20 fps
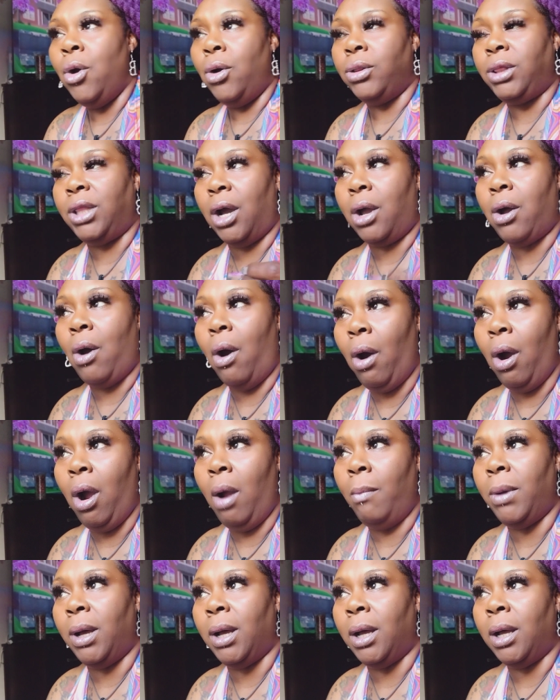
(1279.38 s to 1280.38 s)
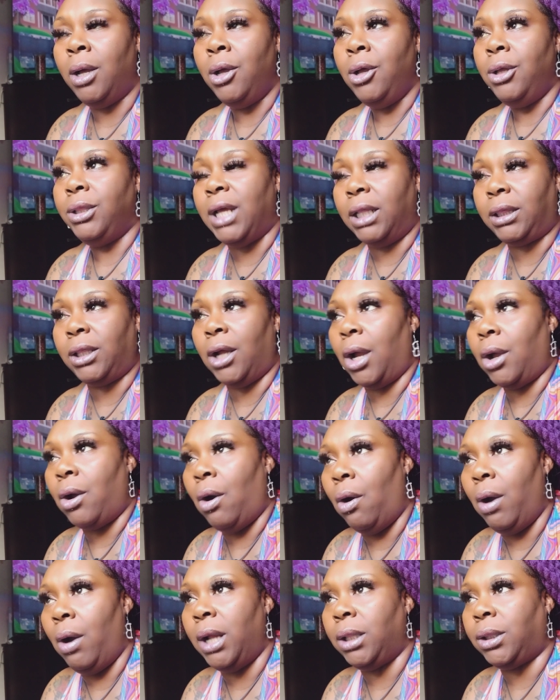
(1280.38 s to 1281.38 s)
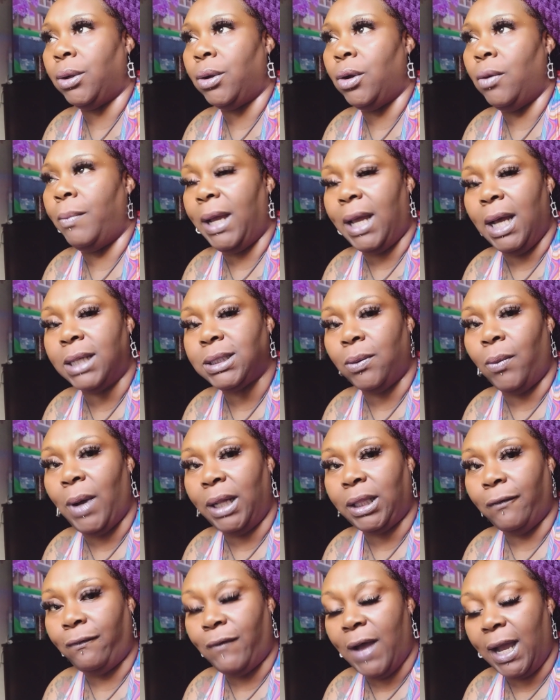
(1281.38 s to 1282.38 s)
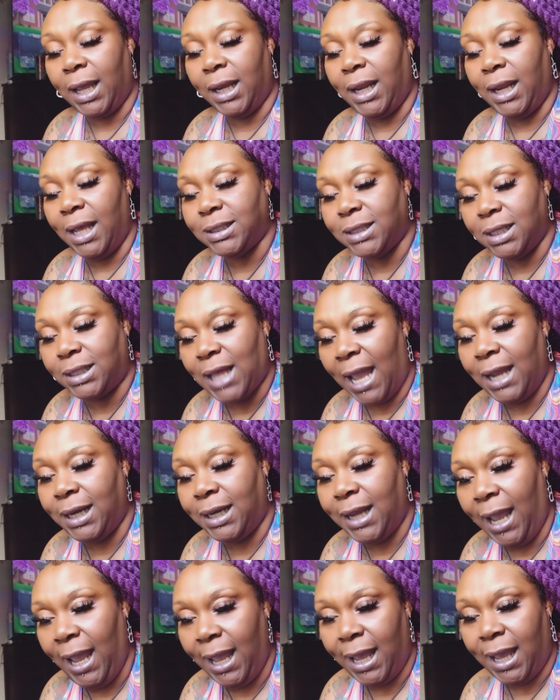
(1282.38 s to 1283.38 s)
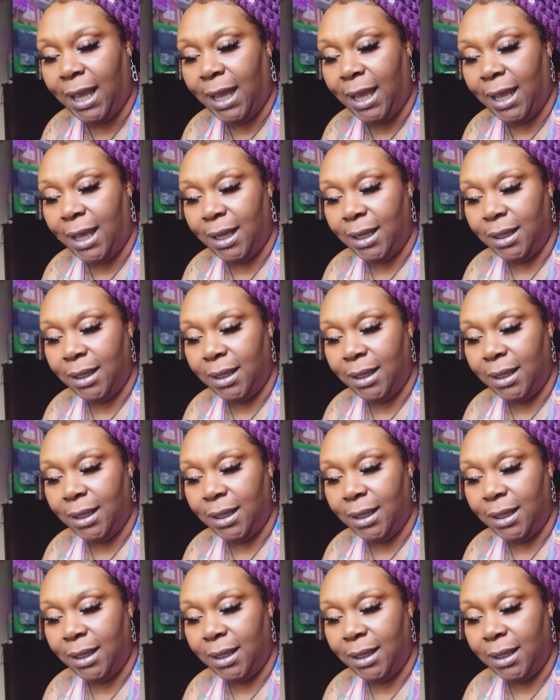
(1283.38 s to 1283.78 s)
the karma that they're going through because of what the fuck it is that they did.